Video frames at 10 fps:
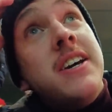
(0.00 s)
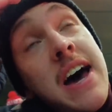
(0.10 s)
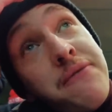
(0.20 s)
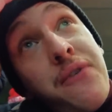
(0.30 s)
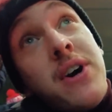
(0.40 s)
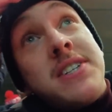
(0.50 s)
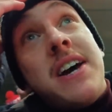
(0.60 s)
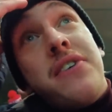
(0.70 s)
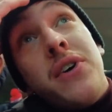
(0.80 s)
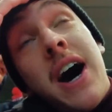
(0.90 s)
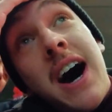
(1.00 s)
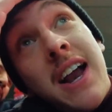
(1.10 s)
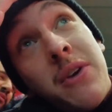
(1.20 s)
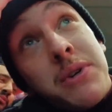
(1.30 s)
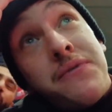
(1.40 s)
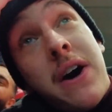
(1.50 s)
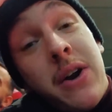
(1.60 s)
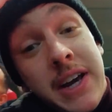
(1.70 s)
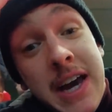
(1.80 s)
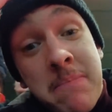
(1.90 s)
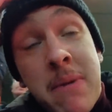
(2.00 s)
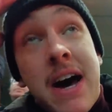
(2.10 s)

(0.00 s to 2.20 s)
At first, I thought Haaland was fouling him,